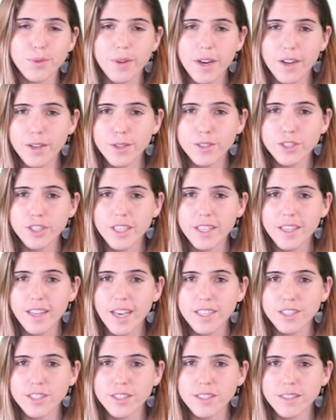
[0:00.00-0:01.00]
throughout Ocean
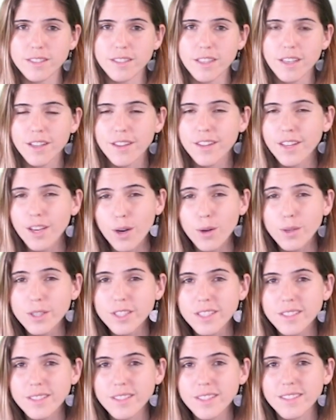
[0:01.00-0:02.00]
Connections, the
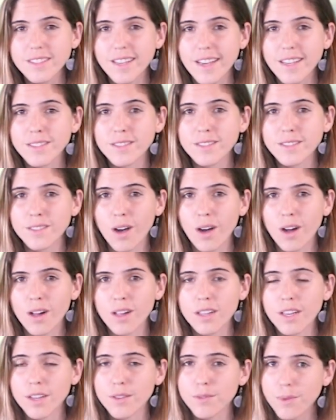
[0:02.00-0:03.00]
ocean sustains us
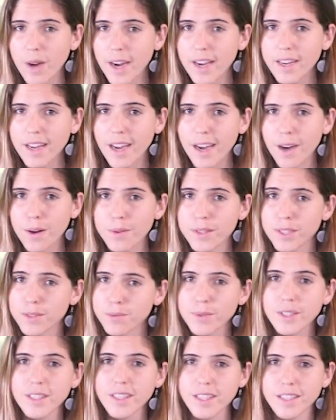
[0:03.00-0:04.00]
all, and right now it
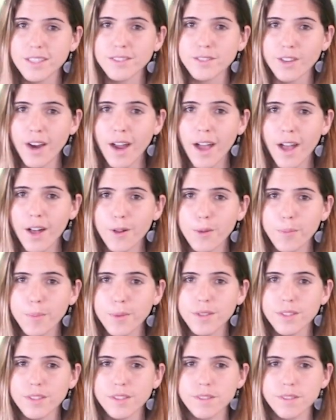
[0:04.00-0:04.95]
really needs our help.